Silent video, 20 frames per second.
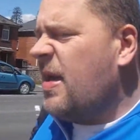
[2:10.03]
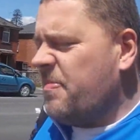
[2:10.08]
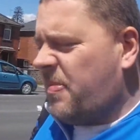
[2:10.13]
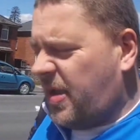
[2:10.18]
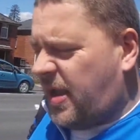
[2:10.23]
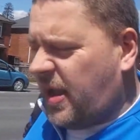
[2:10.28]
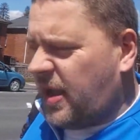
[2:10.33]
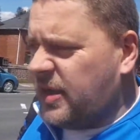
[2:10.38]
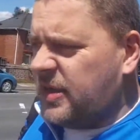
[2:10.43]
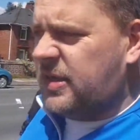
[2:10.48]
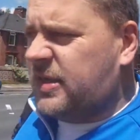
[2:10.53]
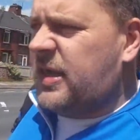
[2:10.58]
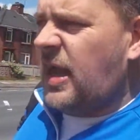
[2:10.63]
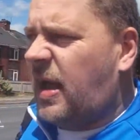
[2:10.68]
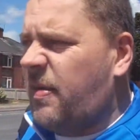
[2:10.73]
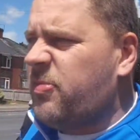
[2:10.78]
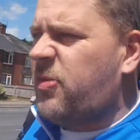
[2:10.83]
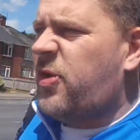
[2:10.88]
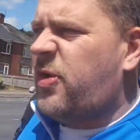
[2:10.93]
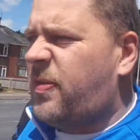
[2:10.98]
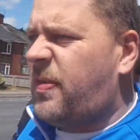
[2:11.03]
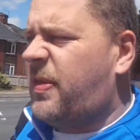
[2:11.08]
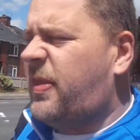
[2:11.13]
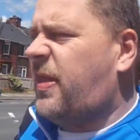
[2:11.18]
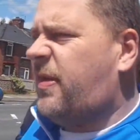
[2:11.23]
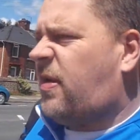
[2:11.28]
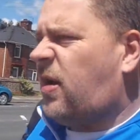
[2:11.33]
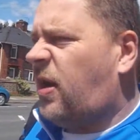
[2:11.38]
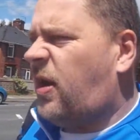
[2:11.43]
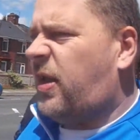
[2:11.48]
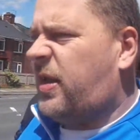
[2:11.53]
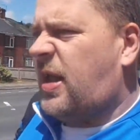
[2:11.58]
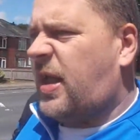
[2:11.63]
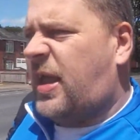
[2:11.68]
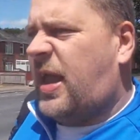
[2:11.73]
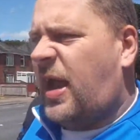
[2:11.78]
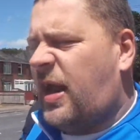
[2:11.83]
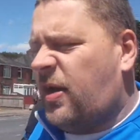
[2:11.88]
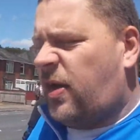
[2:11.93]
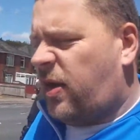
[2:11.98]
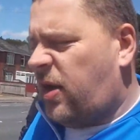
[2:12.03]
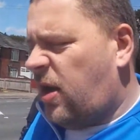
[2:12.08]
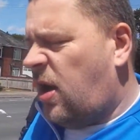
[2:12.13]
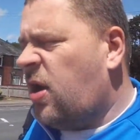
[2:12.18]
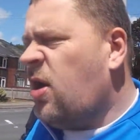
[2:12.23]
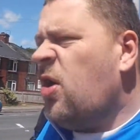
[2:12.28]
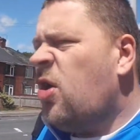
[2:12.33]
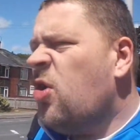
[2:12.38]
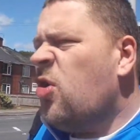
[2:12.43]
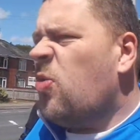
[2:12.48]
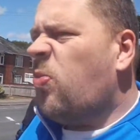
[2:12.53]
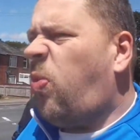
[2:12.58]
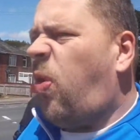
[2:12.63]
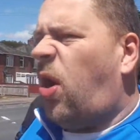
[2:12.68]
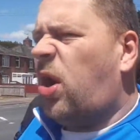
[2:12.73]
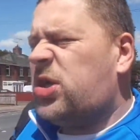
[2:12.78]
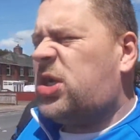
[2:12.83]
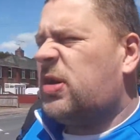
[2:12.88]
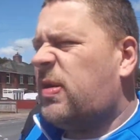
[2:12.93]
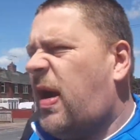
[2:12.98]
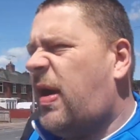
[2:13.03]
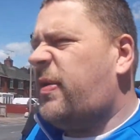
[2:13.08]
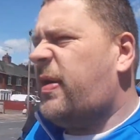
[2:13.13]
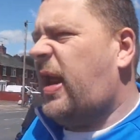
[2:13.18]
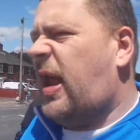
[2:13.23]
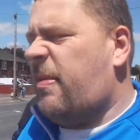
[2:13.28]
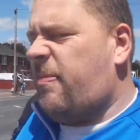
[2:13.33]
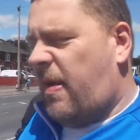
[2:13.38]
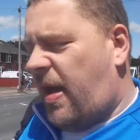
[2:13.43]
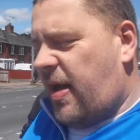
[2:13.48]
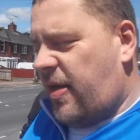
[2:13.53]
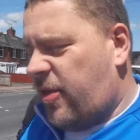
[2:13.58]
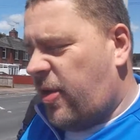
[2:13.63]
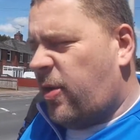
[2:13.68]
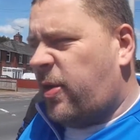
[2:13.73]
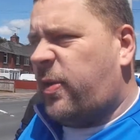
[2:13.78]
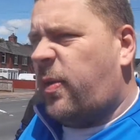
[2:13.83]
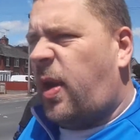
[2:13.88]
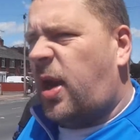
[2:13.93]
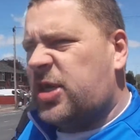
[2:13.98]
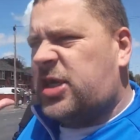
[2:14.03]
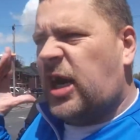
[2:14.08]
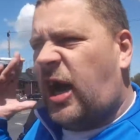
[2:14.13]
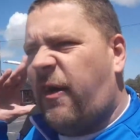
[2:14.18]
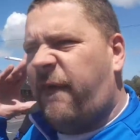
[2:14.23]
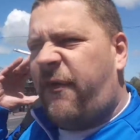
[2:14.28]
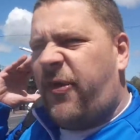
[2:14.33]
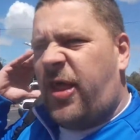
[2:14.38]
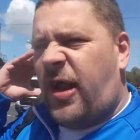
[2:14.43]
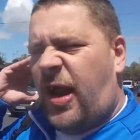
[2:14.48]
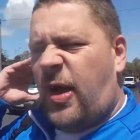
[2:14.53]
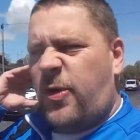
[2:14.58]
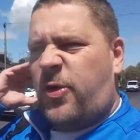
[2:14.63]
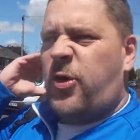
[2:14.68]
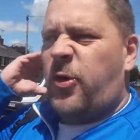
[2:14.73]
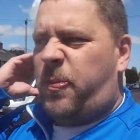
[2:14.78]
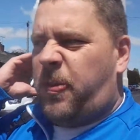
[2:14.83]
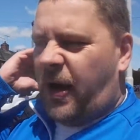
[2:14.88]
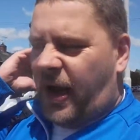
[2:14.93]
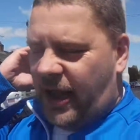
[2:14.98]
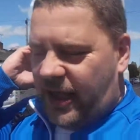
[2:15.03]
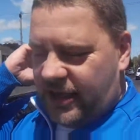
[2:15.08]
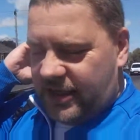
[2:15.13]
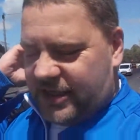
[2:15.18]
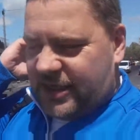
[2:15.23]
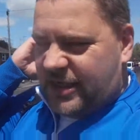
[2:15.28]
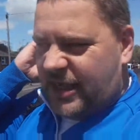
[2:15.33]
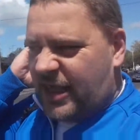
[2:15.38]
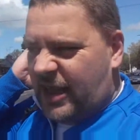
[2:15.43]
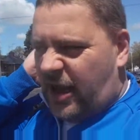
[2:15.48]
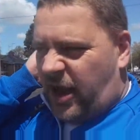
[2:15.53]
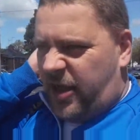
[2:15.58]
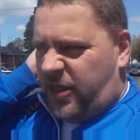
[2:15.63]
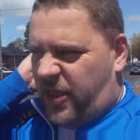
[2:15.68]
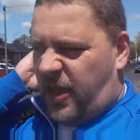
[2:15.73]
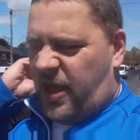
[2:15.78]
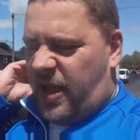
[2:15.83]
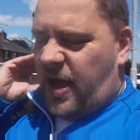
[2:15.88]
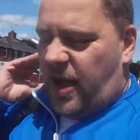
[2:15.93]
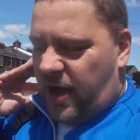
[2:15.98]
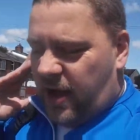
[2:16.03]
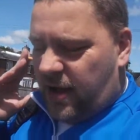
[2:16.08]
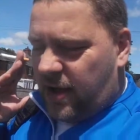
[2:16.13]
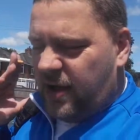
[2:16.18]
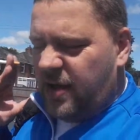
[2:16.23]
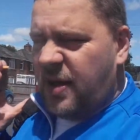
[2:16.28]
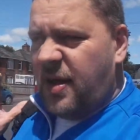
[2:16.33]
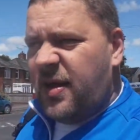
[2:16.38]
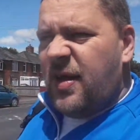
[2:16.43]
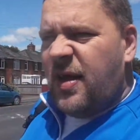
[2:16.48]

because um, normally they've got like a kid on a watch around here mate that will watch out for the local police and like the uh,